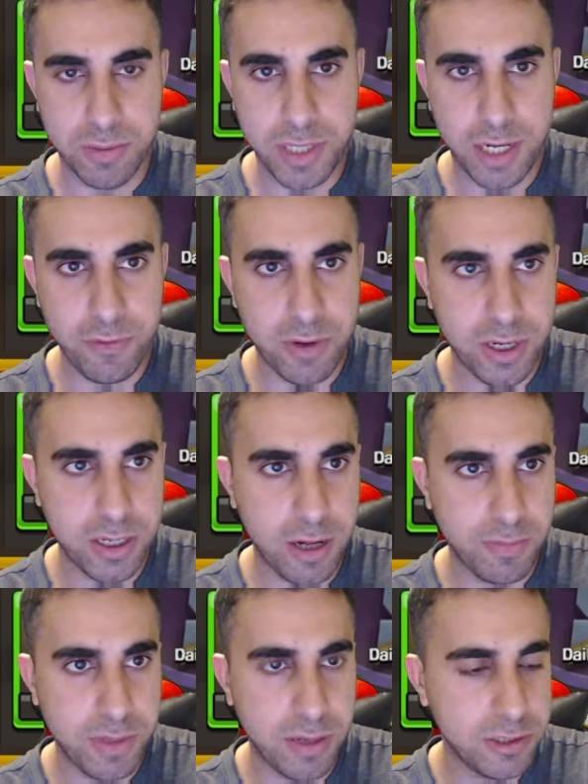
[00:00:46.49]
But yeah, if you want to
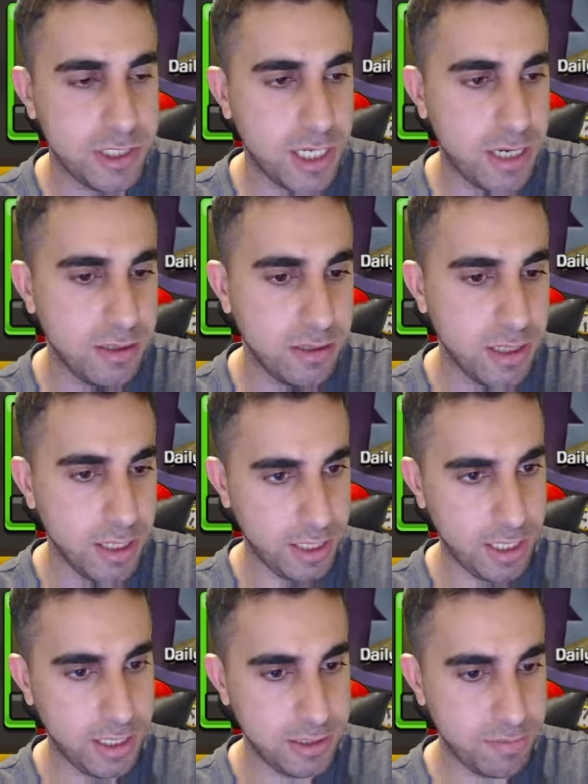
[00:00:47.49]
help out the channel
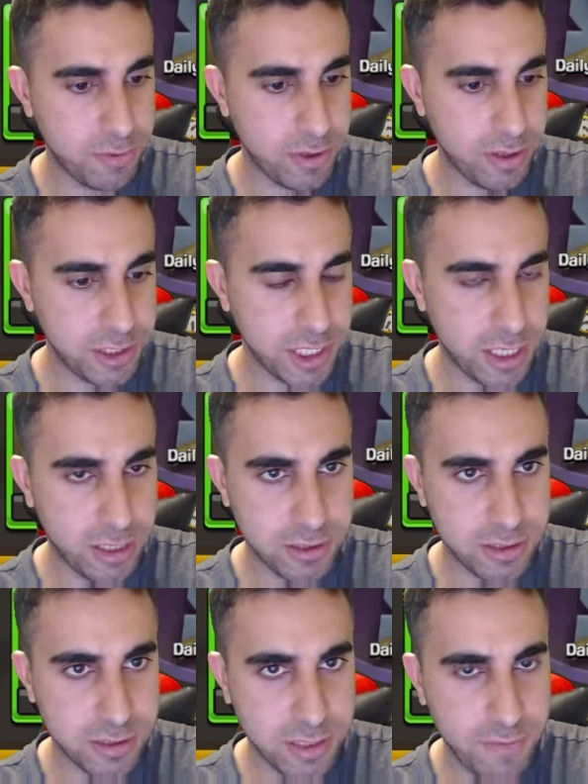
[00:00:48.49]
and support our channel,
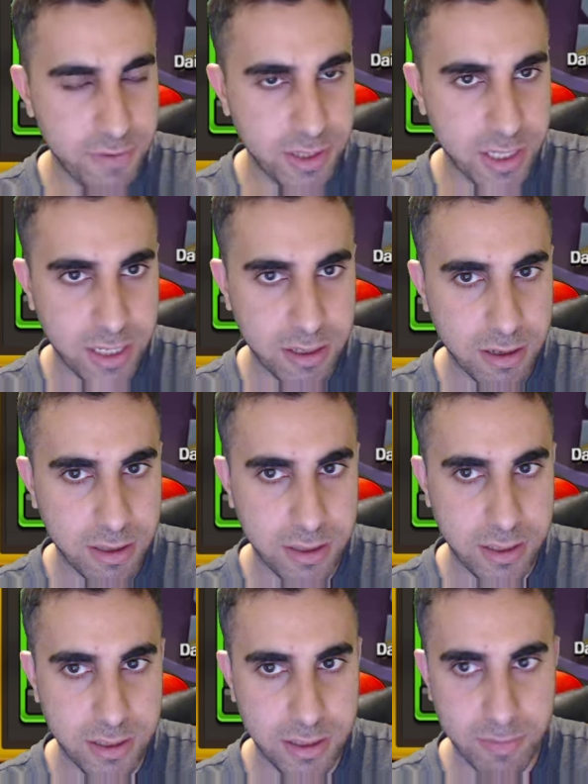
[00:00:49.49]
just leave a like
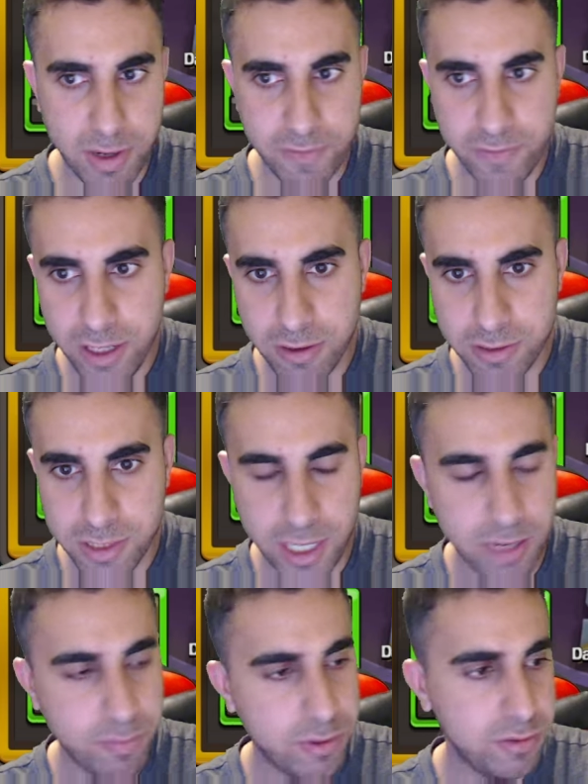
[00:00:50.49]
on my videos that
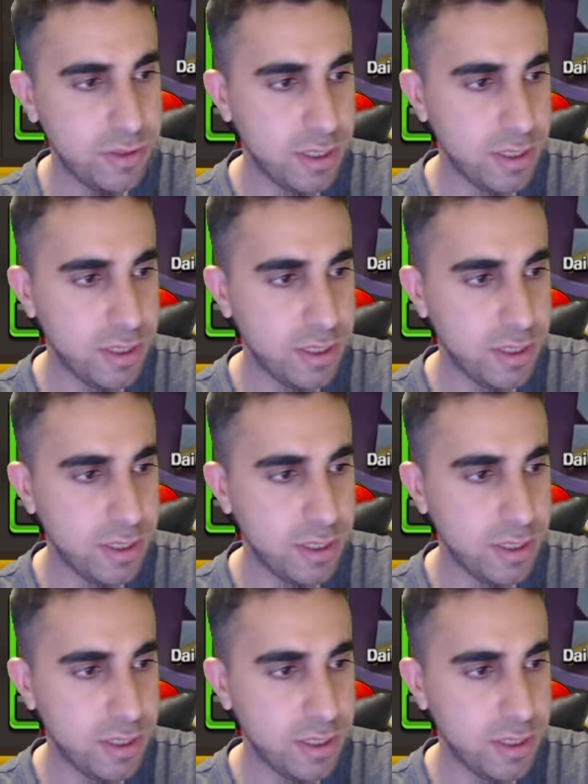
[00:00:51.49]
I upload